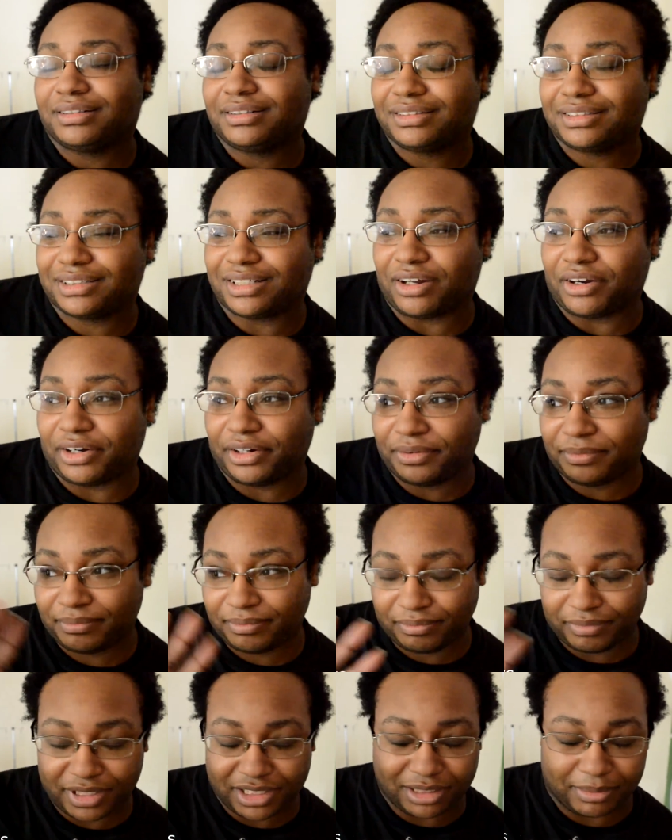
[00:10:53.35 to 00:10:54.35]
sorry,
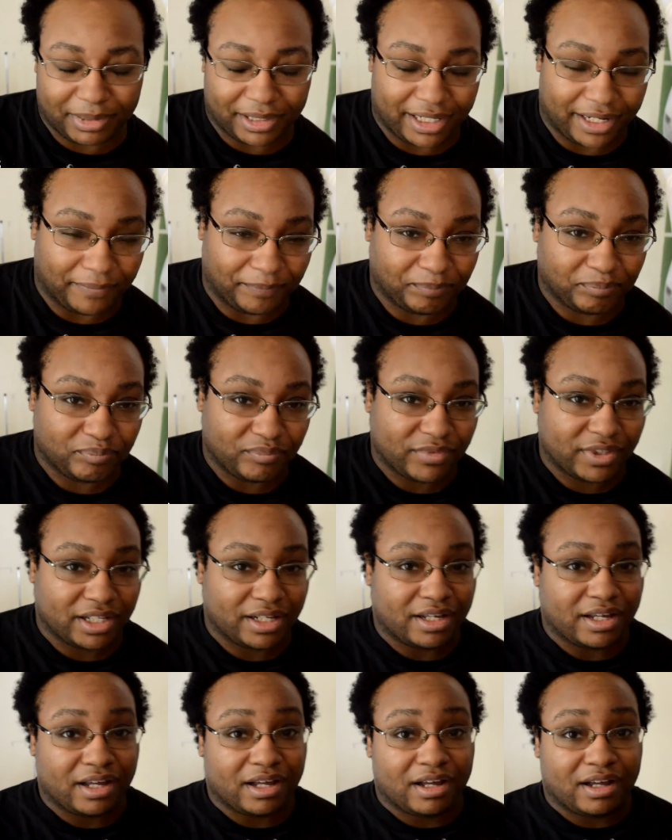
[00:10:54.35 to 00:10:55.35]
mess up on that.
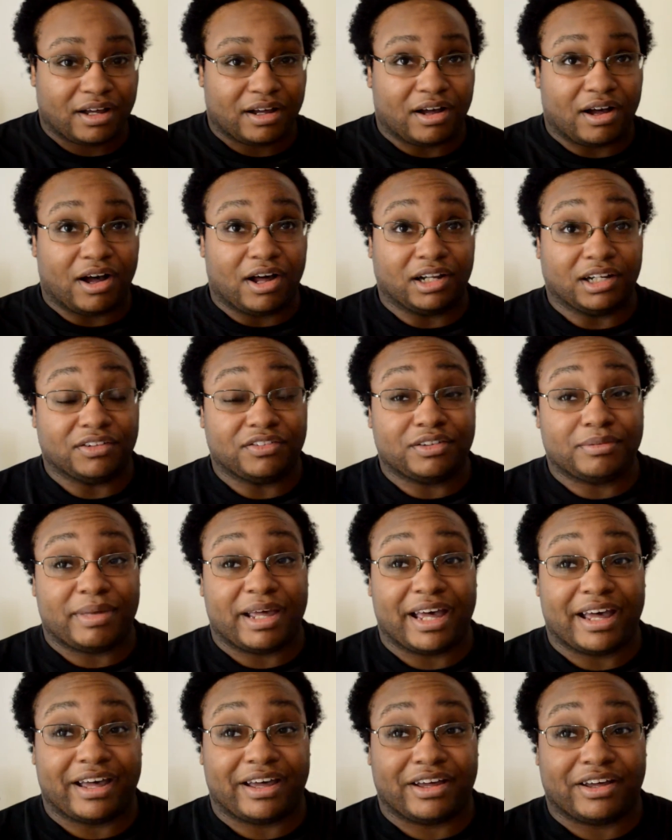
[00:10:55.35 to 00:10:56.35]
All of them
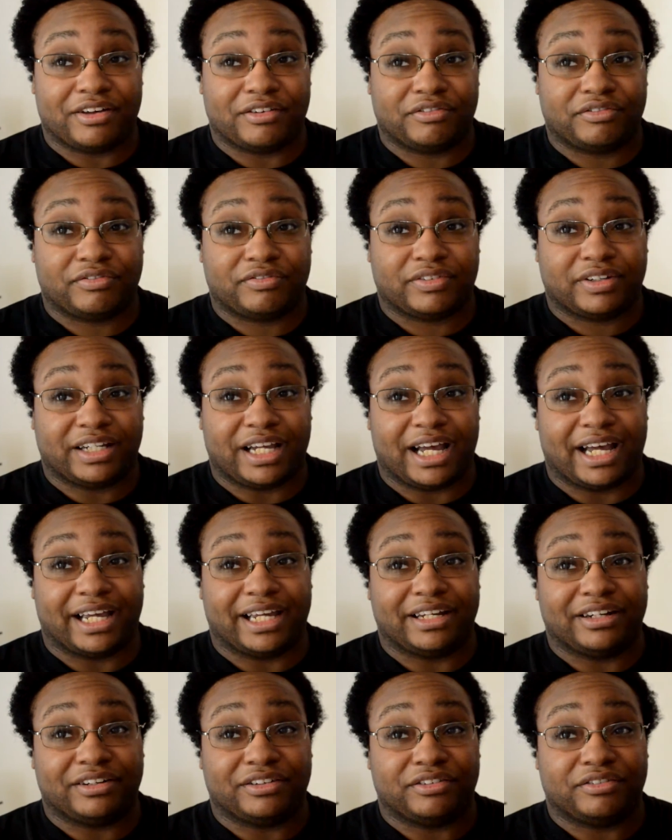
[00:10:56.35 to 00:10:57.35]
have
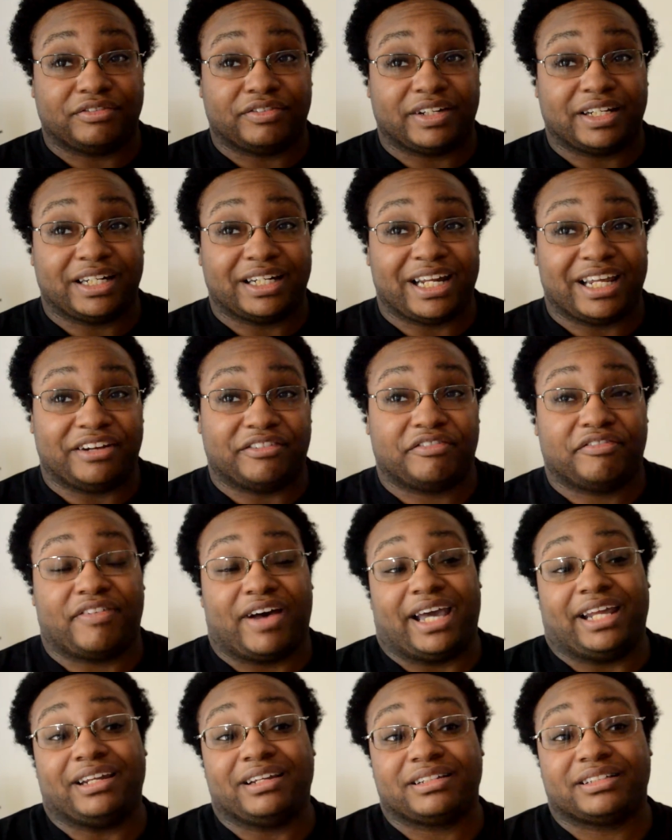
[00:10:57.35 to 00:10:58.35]
kind of an innate
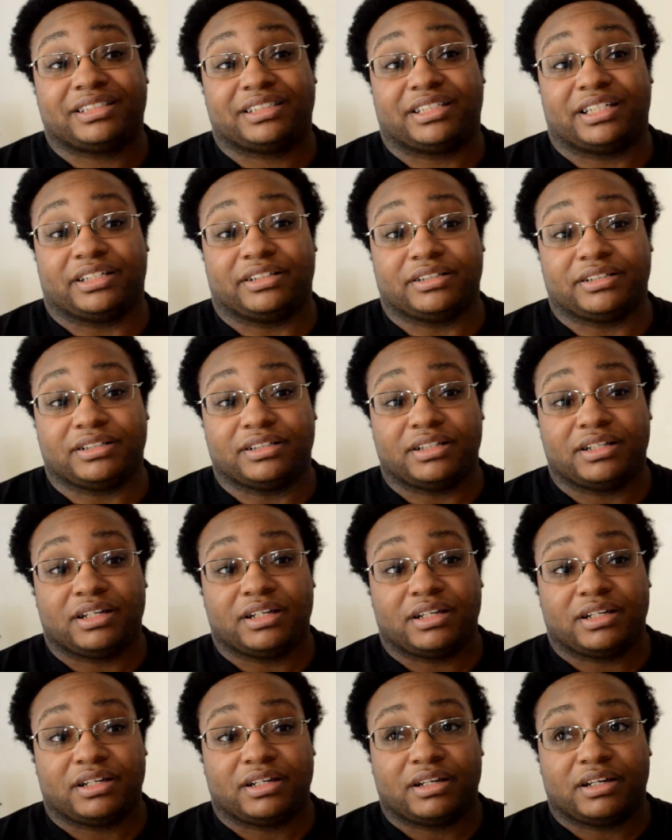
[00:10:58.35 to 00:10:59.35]
fighting skill,
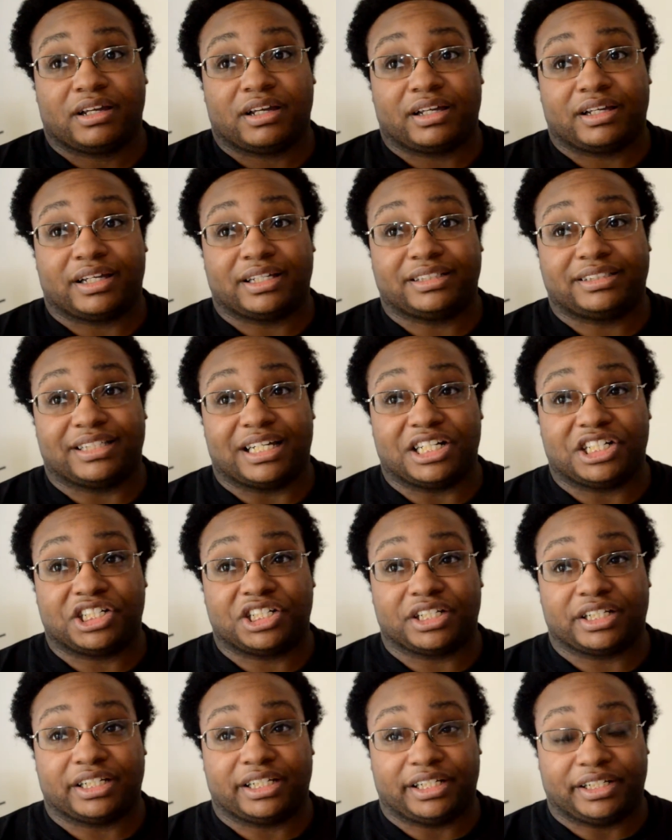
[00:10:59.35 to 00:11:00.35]

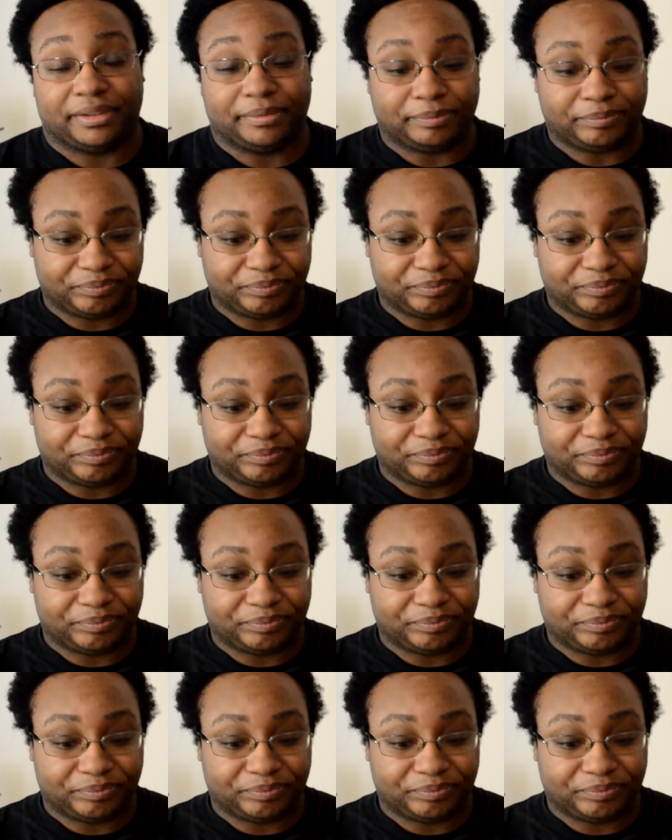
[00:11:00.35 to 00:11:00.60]
essentially.